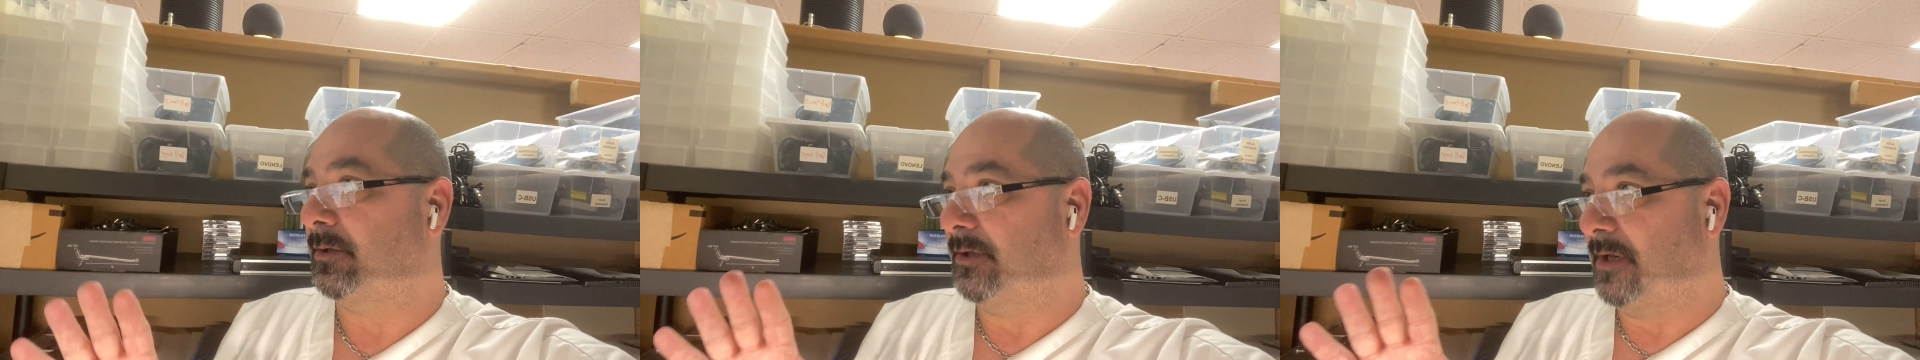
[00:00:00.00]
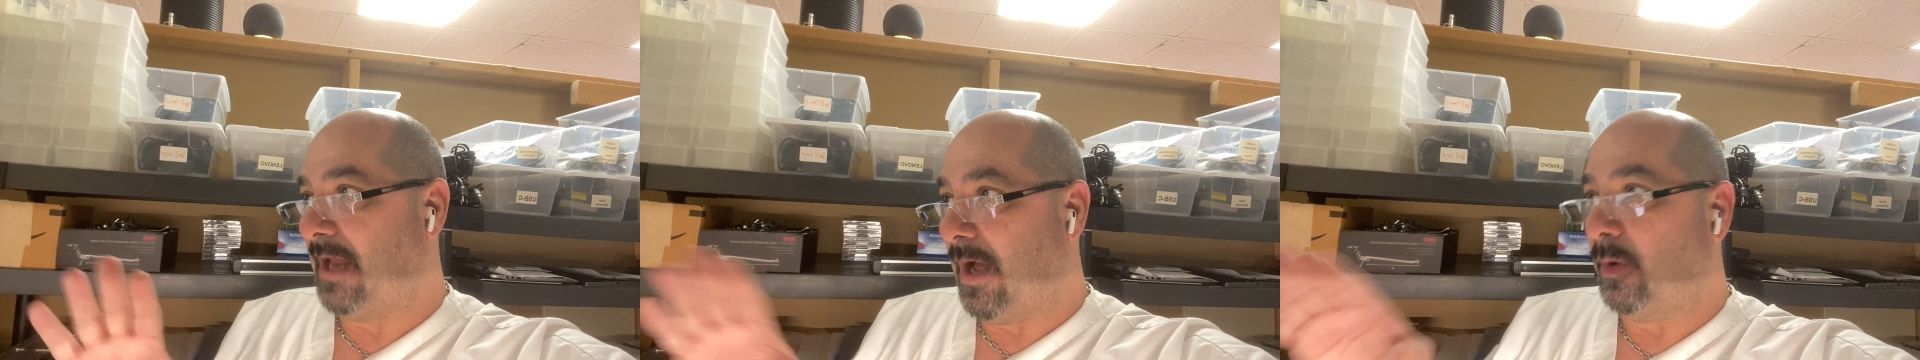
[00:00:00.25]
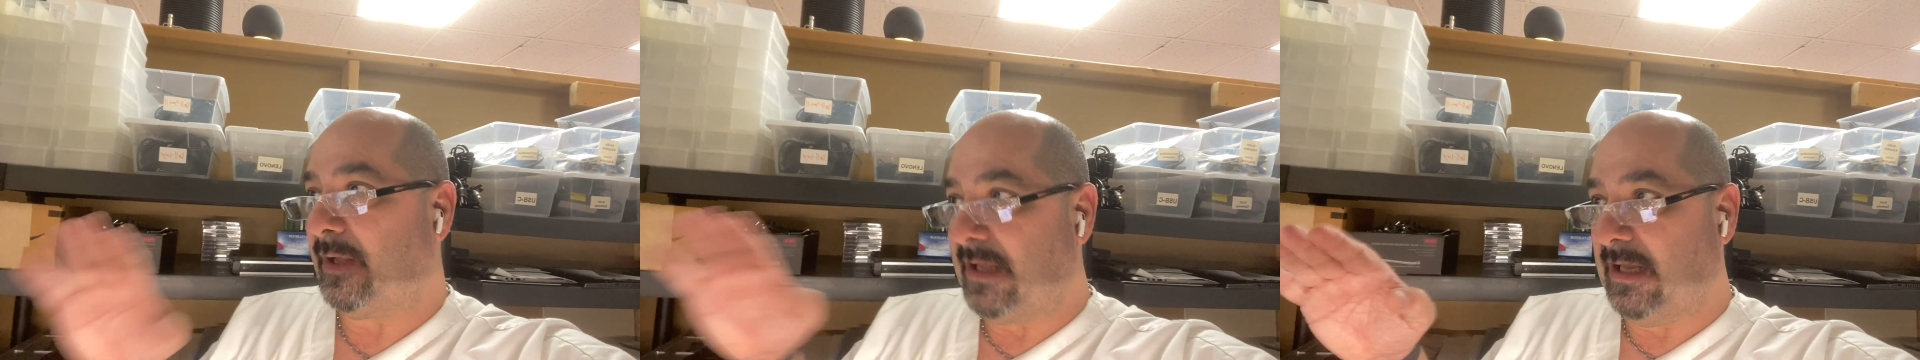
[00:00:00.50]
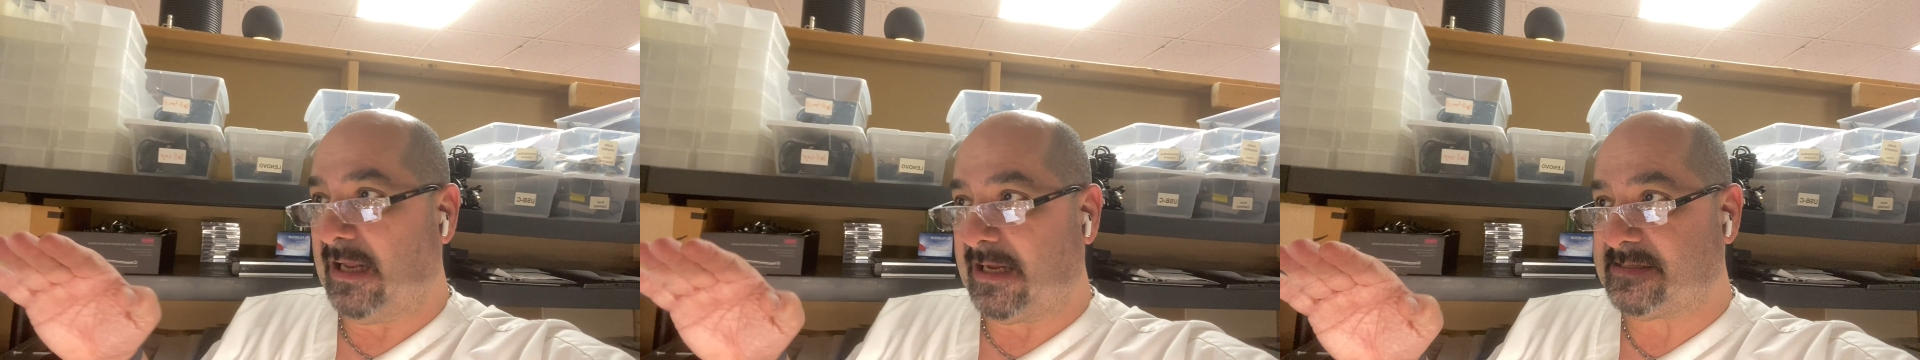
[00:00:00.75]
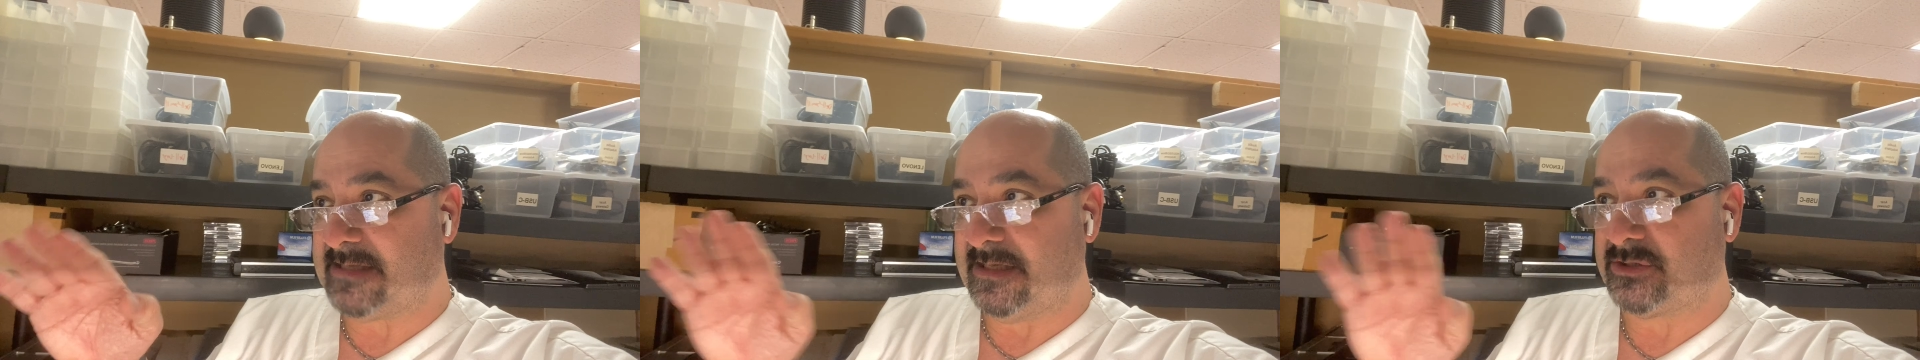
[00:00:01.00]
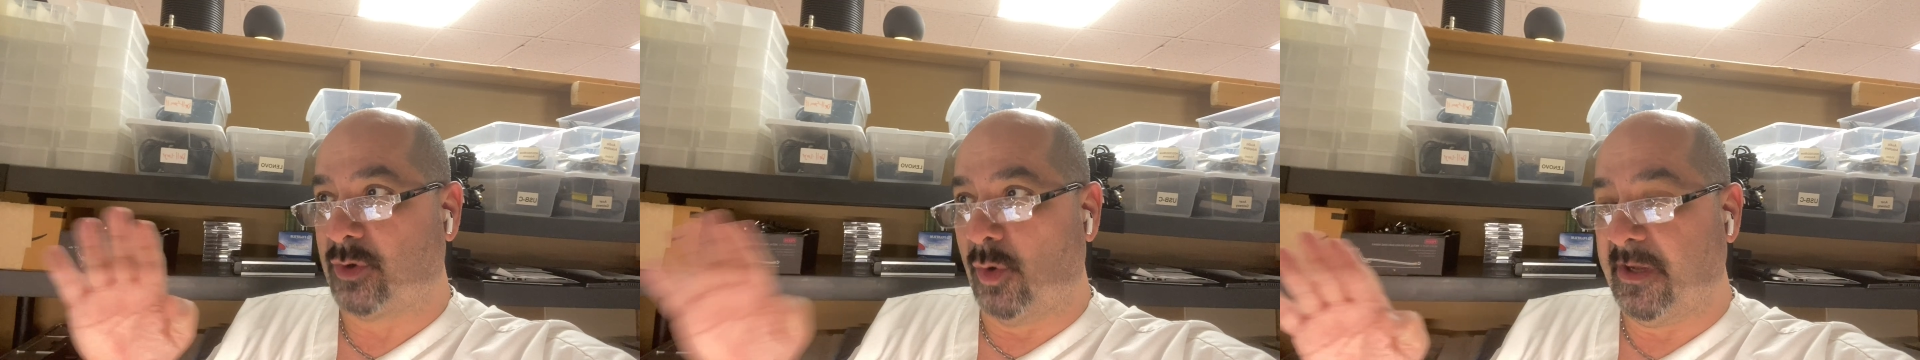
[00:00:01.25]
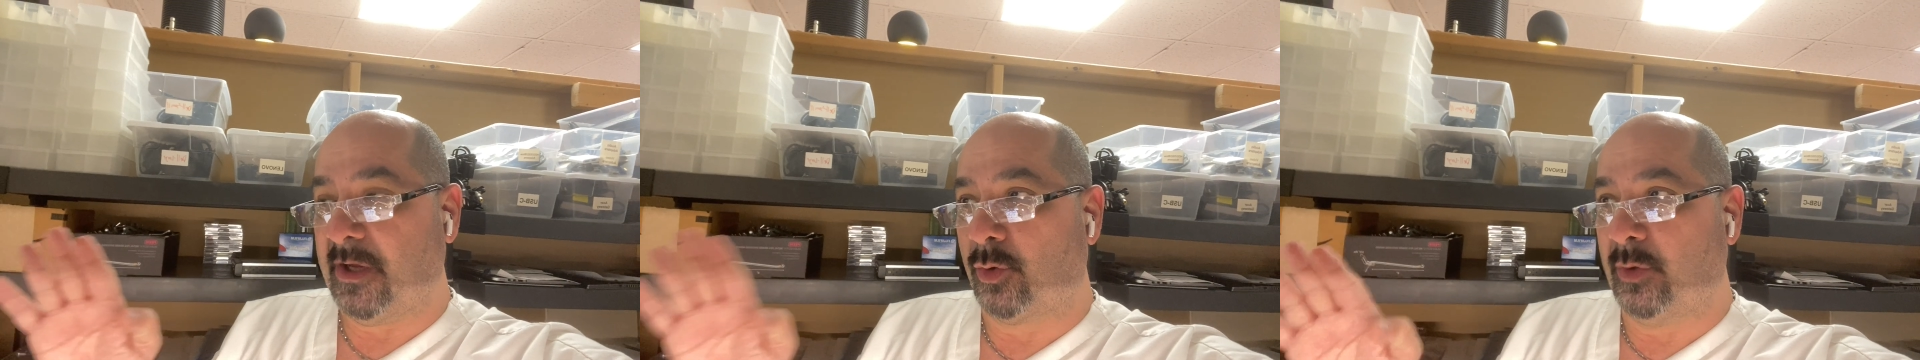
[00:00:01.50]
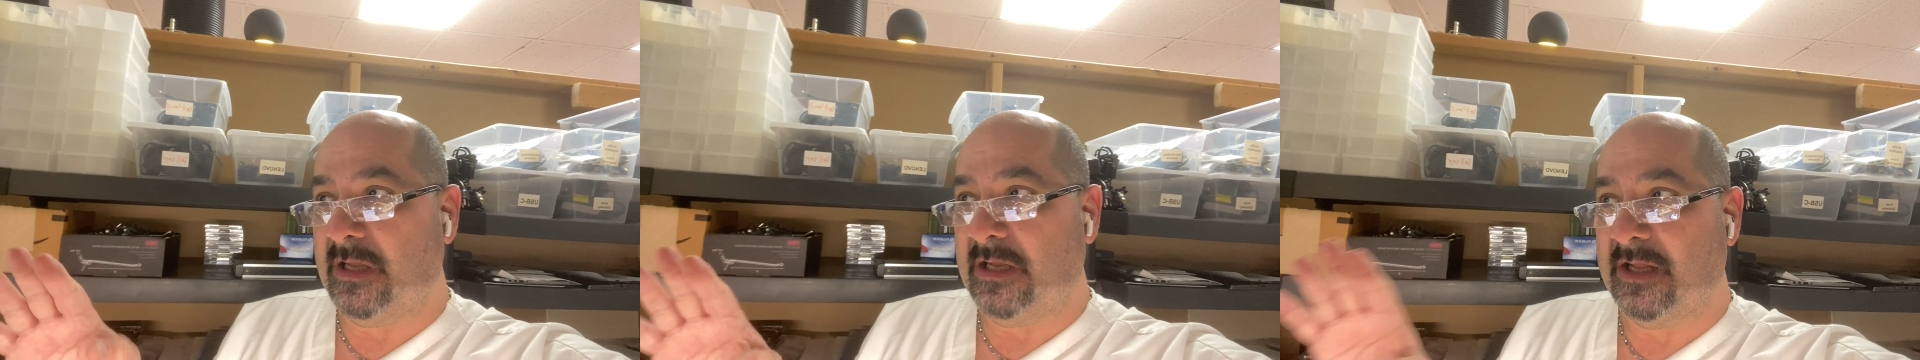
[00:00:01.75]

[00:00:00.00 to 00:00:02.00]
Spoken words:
now again, like I said, it's going green.